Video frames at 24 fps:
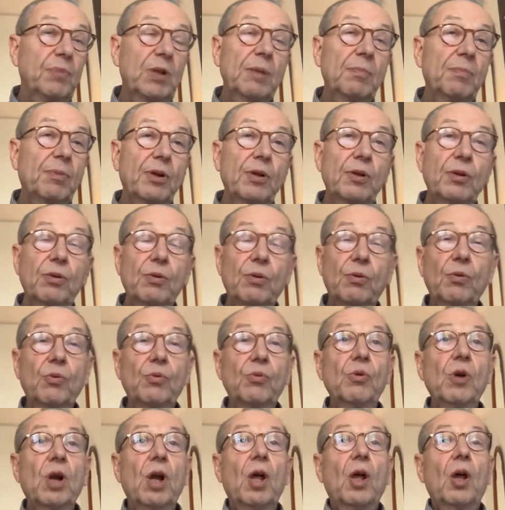people
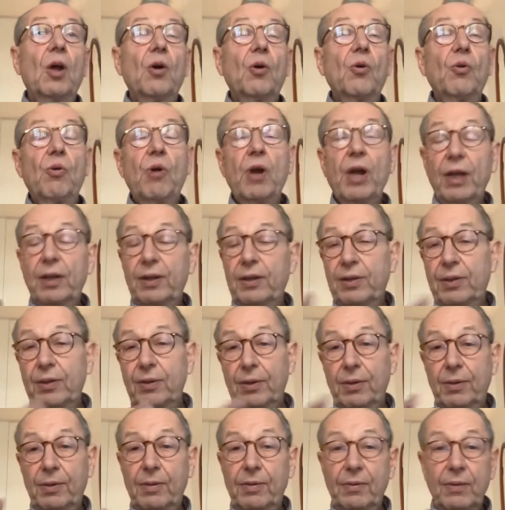who had
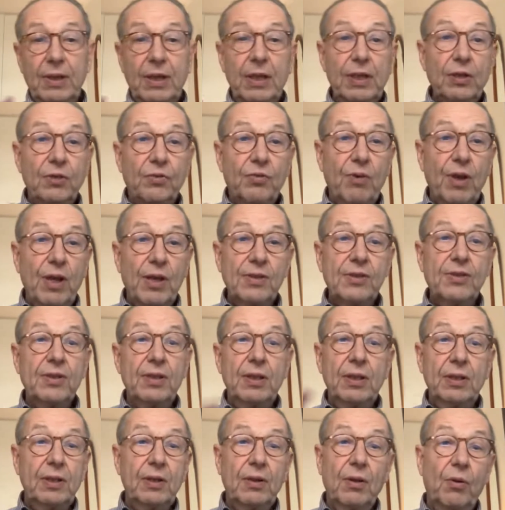interest
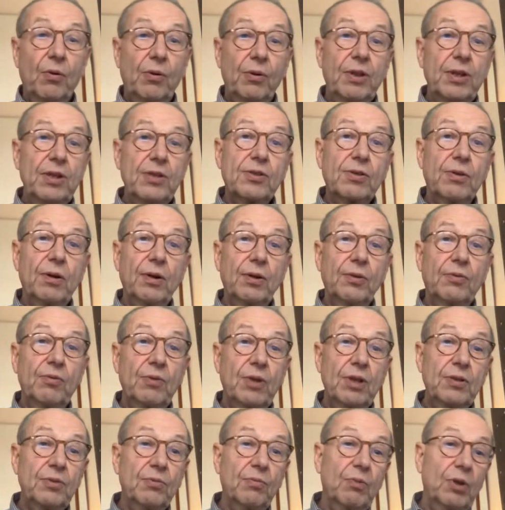in all these
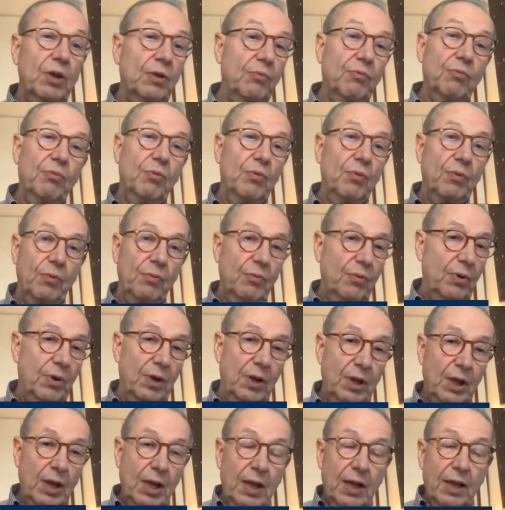countries, we
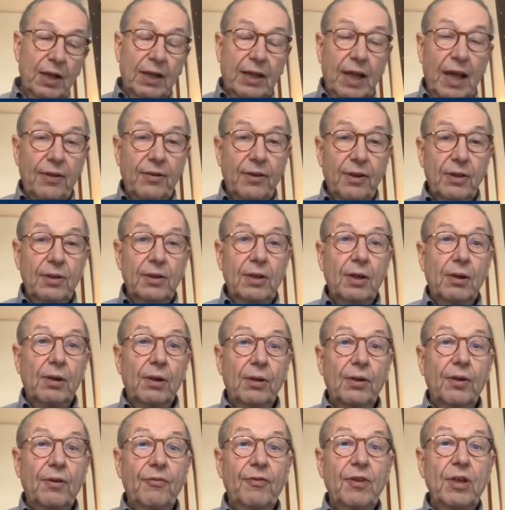gathered a
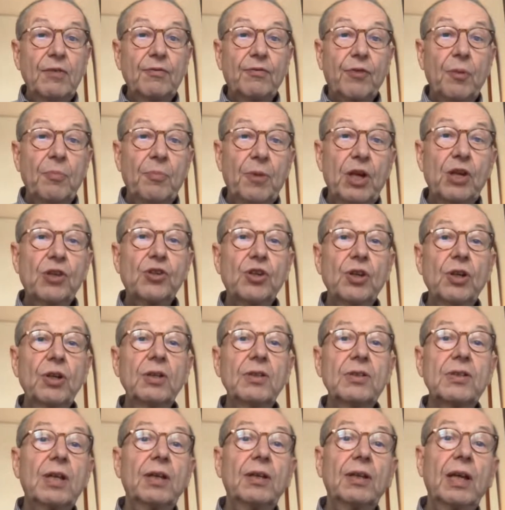lot of information,
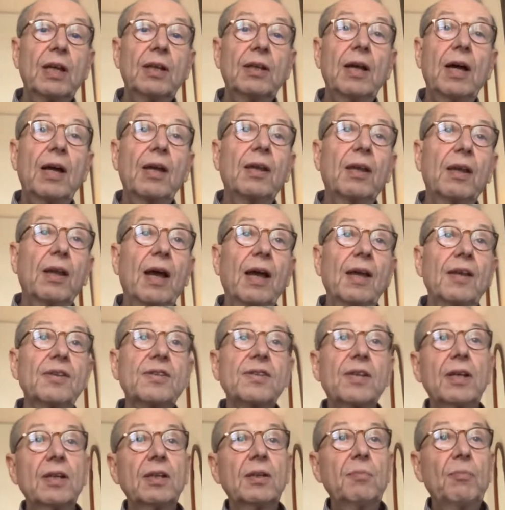and then I
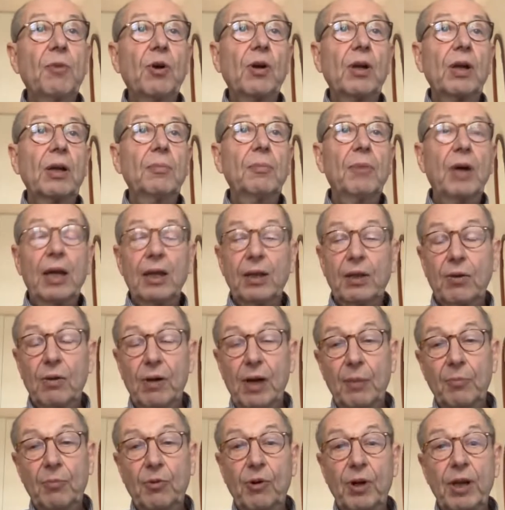sent about my
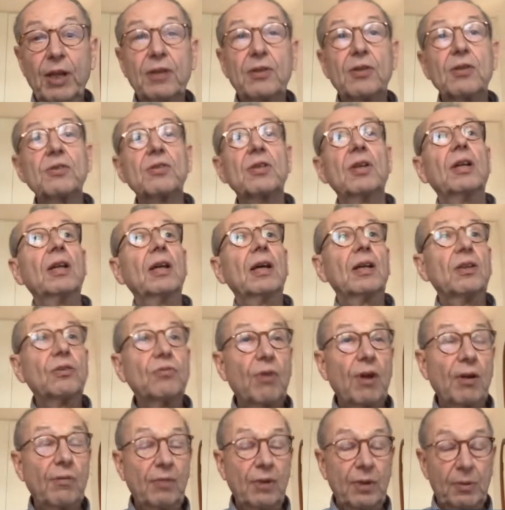collaborators, and I
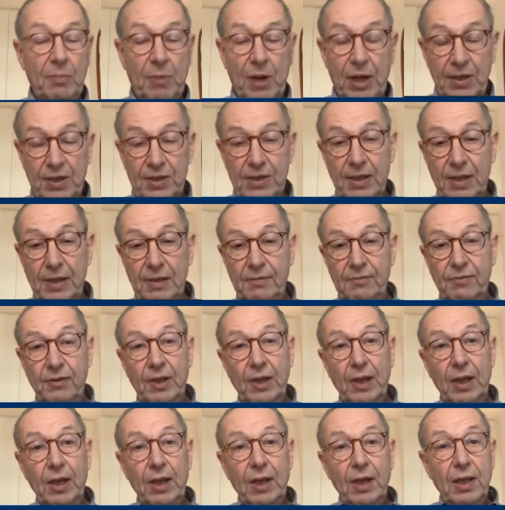traveled myself
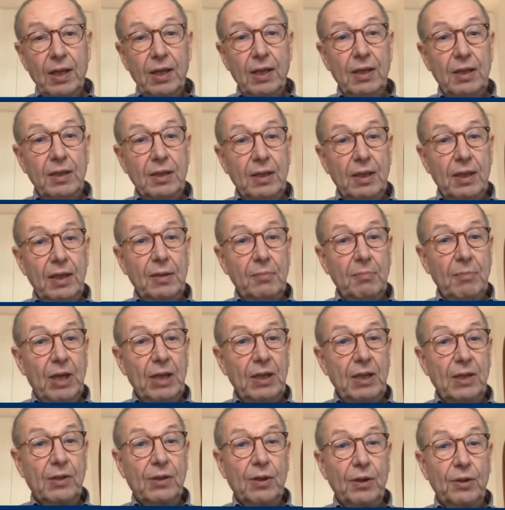in
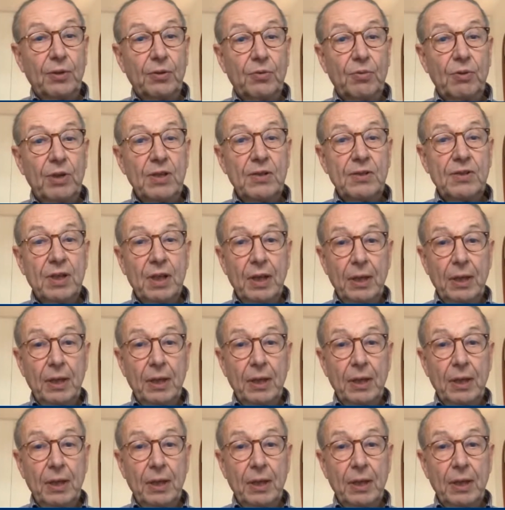many countries,